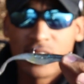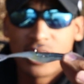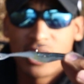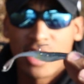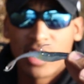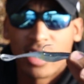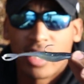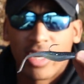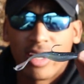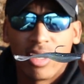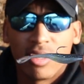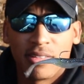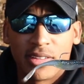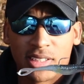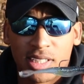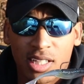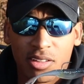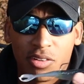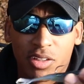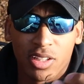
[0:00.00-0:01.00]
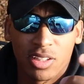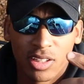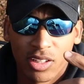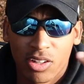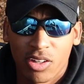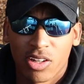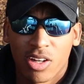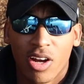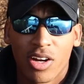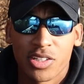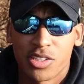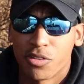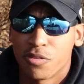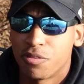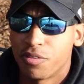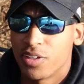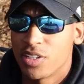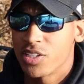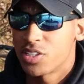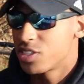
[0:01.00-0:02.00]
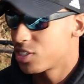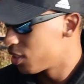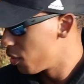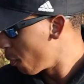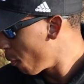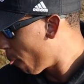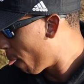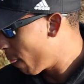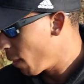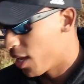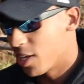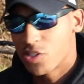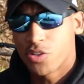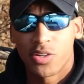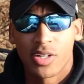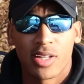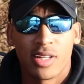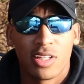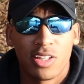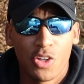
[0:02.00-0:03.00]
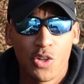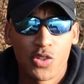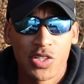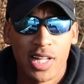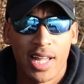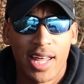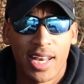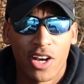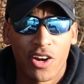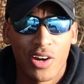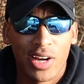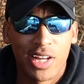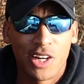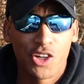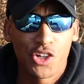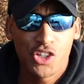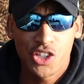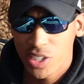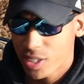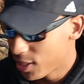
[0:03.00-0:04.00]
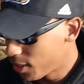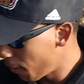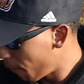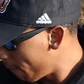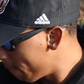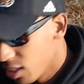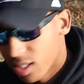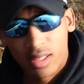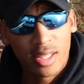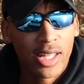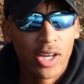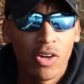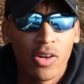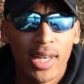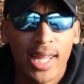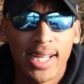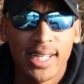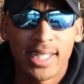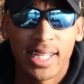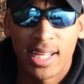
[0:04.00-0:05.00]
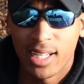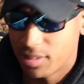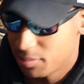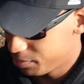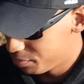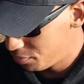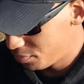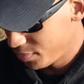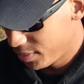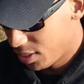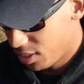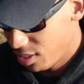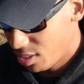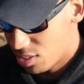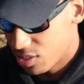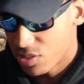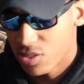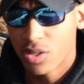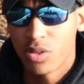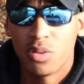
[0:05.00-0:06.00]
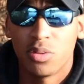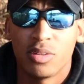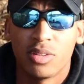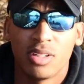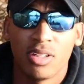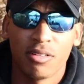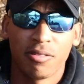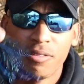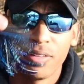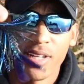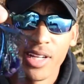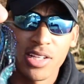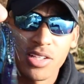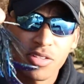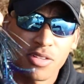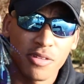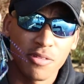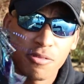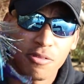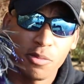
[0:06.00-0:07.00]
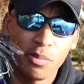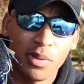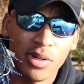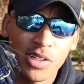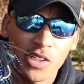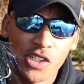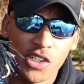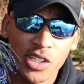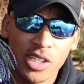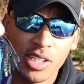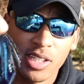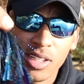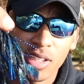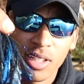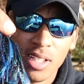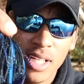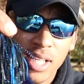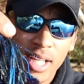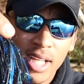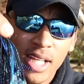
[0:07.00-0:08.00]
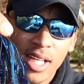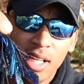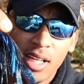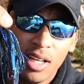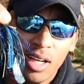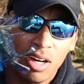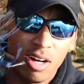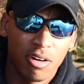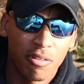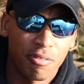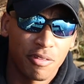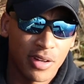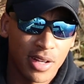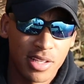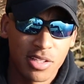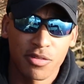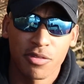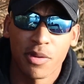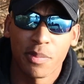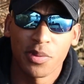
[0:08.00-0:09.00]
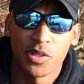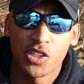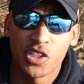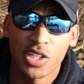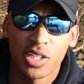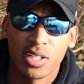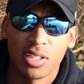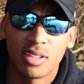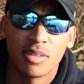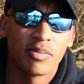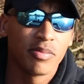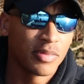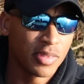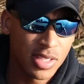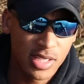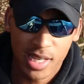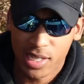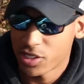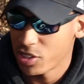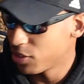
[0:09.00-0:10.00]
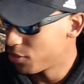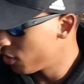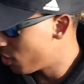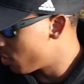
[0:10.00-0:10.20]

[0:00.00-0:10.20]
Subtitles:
to take care of. Instead of a larger fish that's going to use a lot of their energy, they don't like that. So a finesse football jig or finesse flipping jig is actually